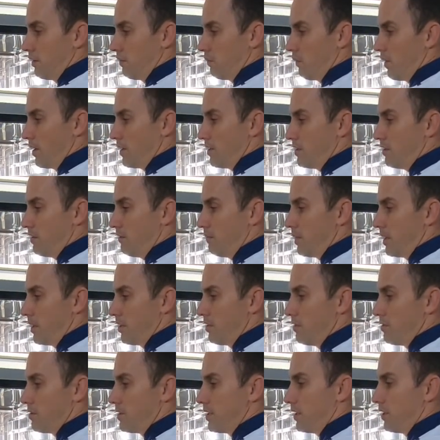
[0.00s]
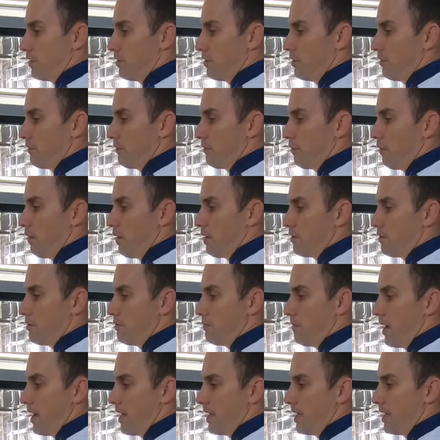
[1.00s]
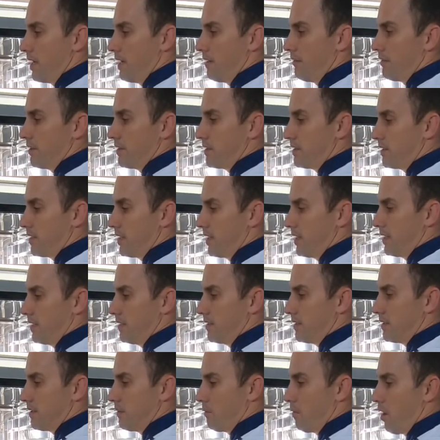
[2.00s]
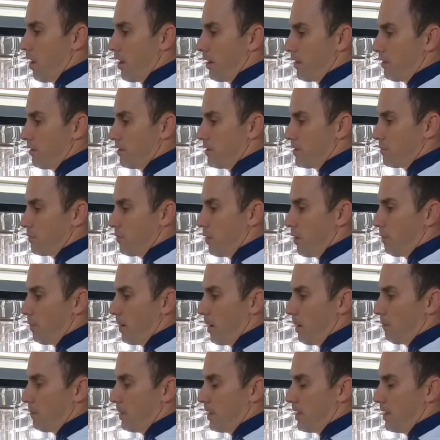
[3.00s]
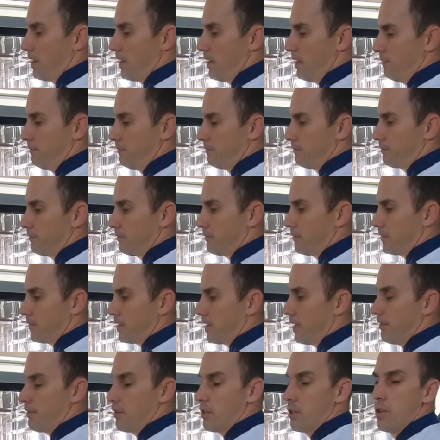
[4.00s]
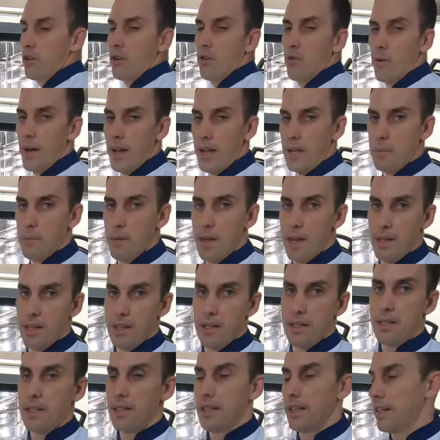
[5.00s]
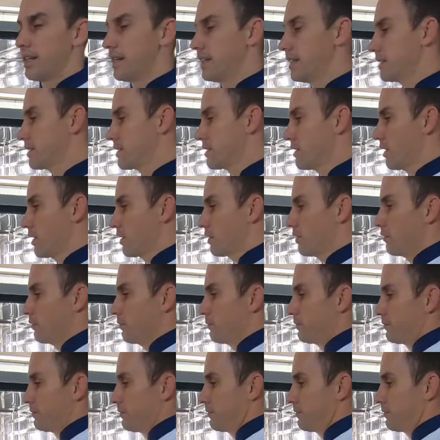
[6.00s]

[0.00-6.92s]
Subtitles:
once you've been using the unifier, you may even see some icons pop up here, giving you a recommended cleaning cycle.